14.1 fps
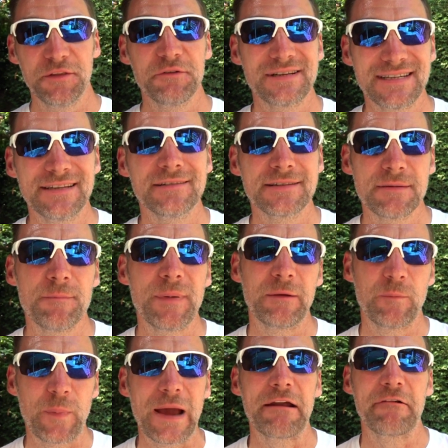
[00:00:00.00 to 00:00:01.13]
There are still some
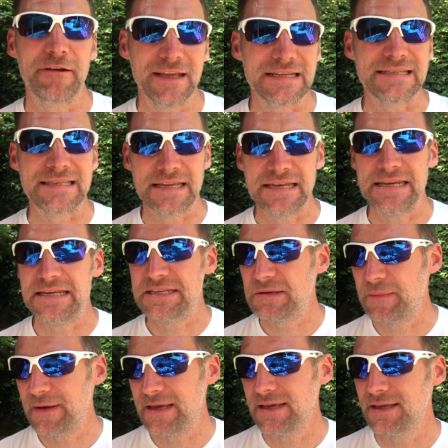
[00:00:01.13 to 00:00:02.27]
big barriers that need
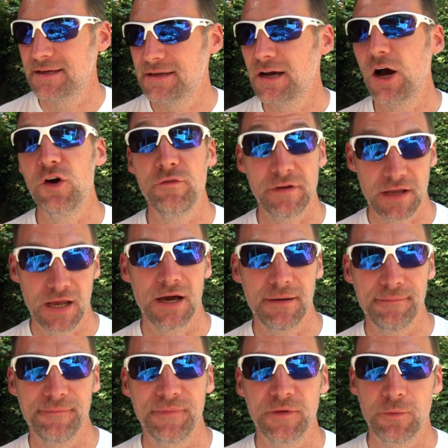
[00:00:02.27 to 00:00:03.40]
to be
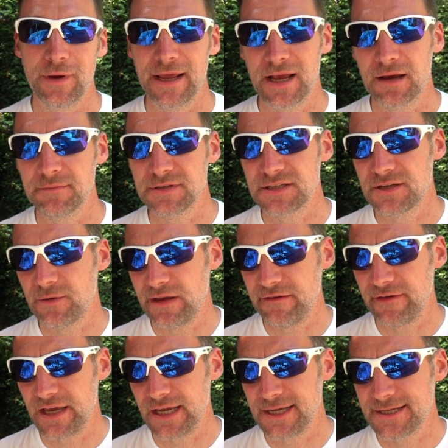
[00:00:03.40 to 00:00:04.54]
overcome when it comes to
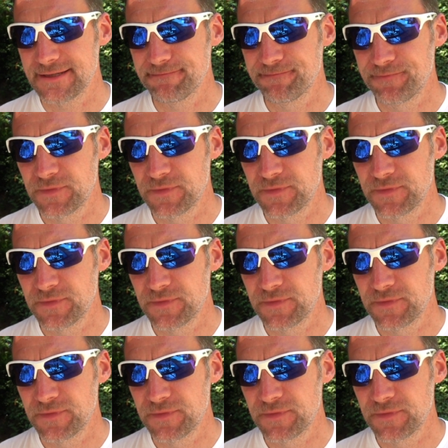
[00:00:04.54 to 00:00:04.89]
EVs.